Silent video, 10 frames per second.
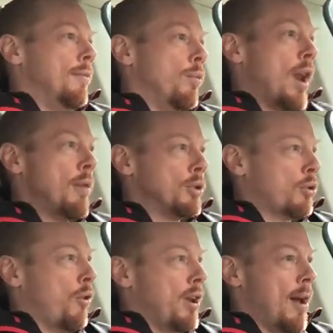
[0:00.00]
when I was
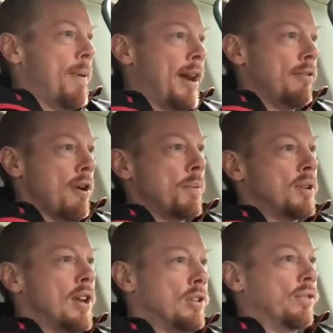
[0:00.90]
growing up, had a
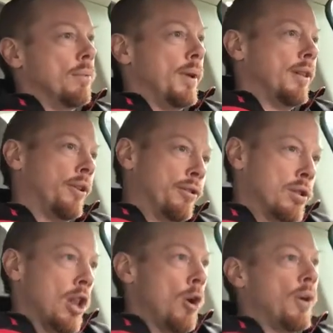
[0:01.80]
reputation for being a little
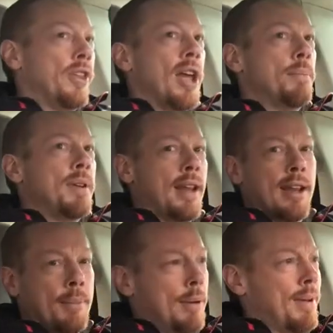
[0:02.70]
slow on the
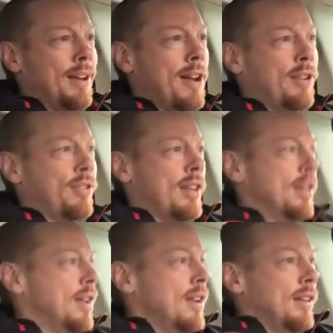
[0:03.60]
uptake. I mean, my gosh, the
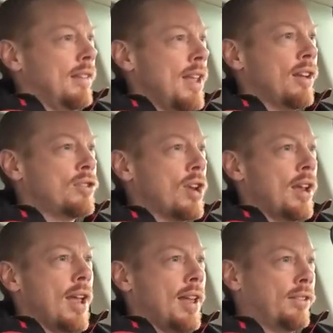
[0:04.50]

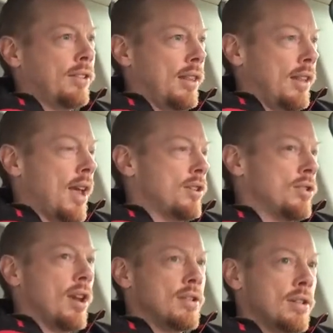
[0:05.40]
XJS and the
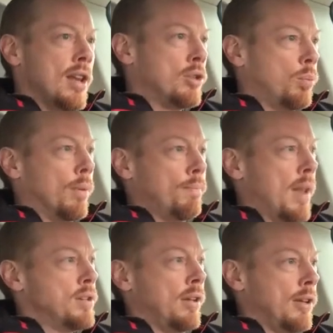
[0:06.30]
XJ6 were
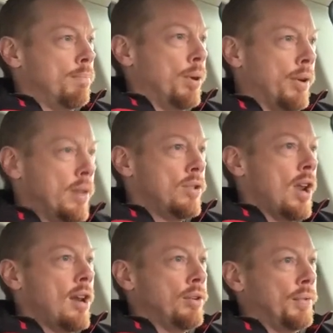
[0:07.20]
basically built
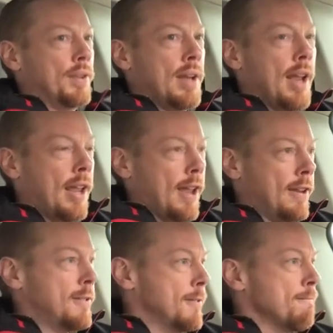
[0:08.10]
unchanged for
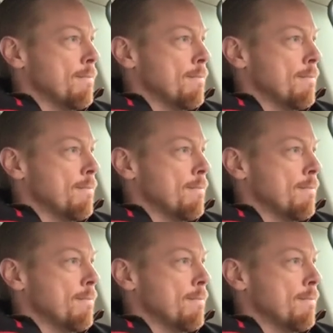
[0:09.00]
decades.